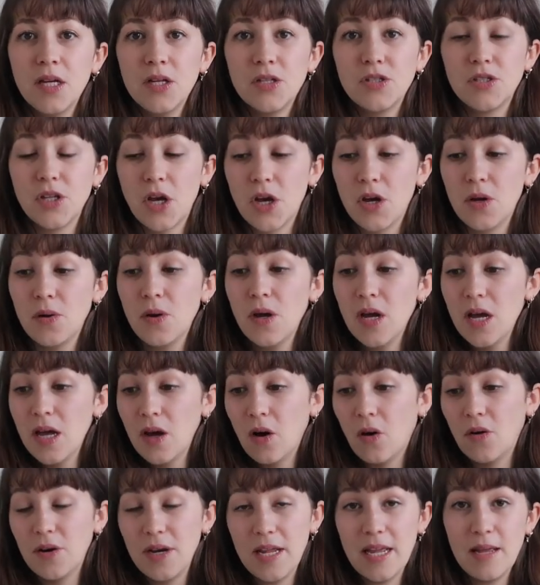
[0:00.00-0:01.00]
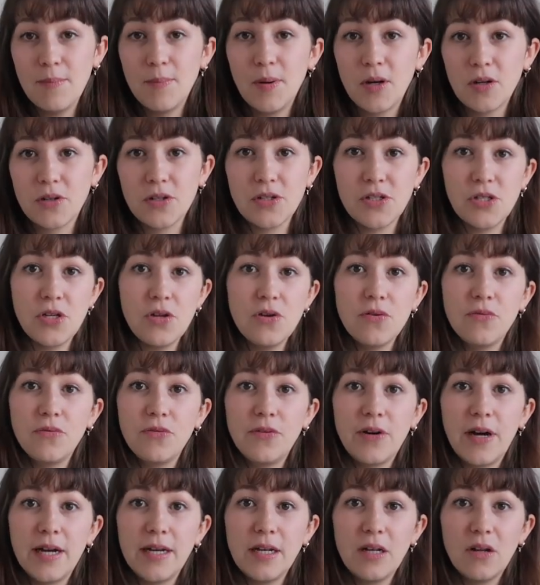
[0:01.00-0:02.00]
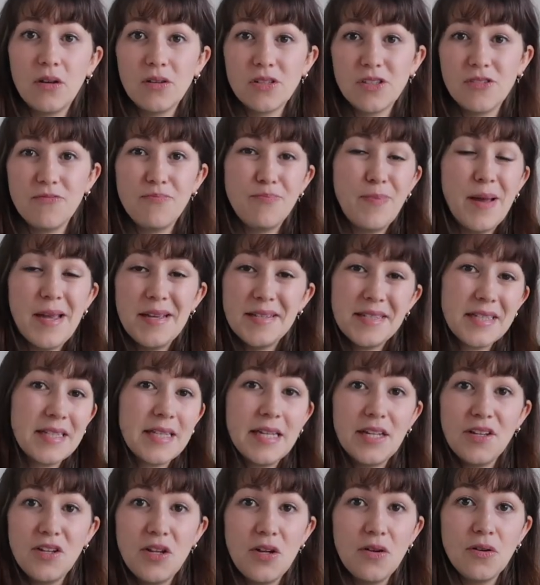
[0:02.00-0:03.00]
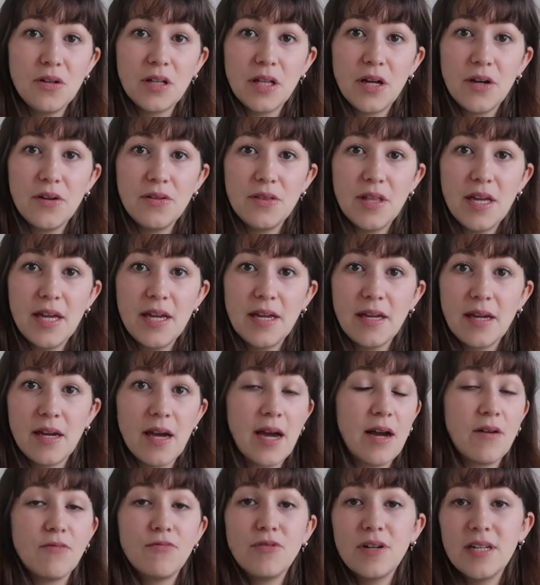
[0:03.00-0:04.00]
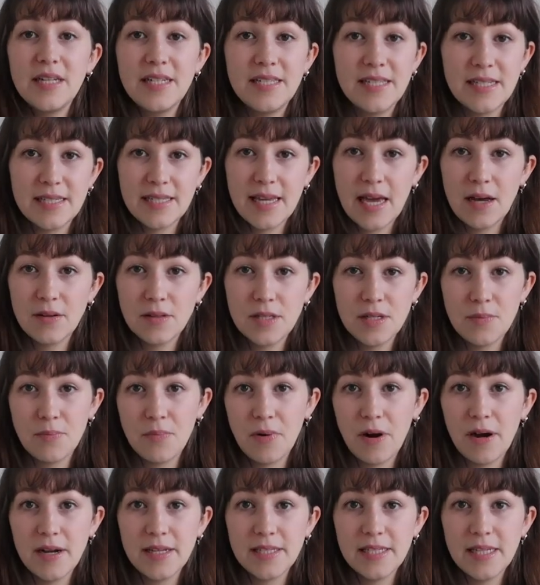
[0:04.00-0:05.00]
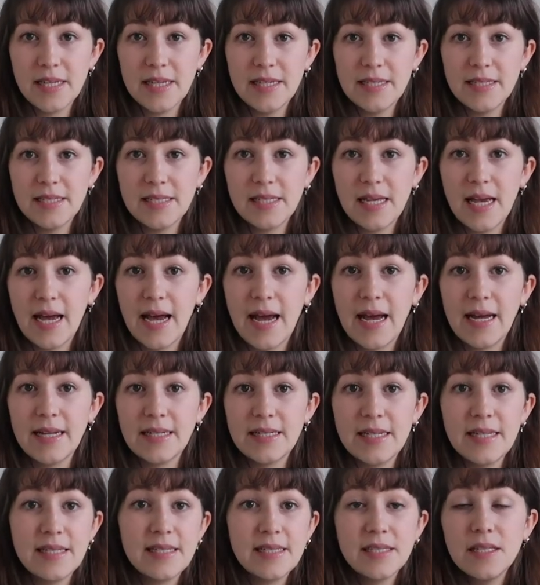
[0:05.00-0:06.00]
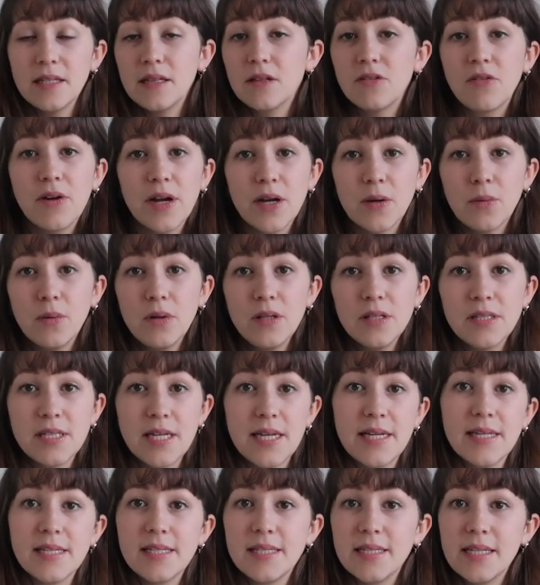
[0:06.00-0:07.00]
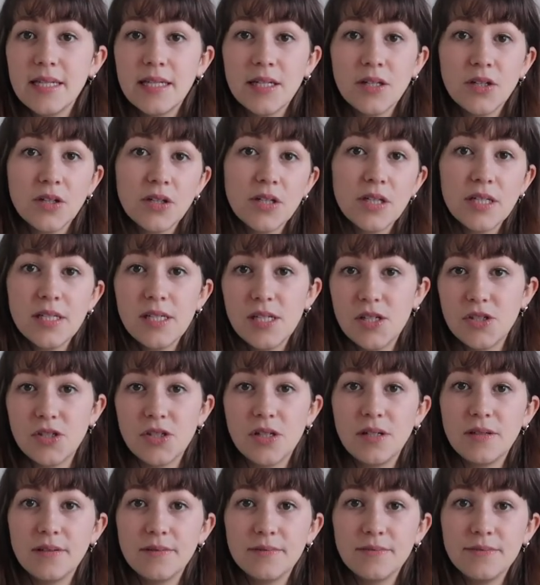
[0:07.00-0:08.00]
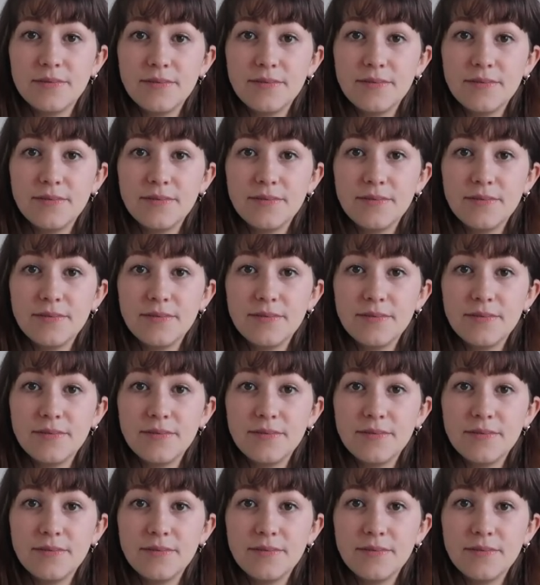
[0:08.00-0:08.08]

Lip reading: So on eBloggers you can find lots of basically new clothing at really discounted prices, and it's still great quality, it's still in good condition.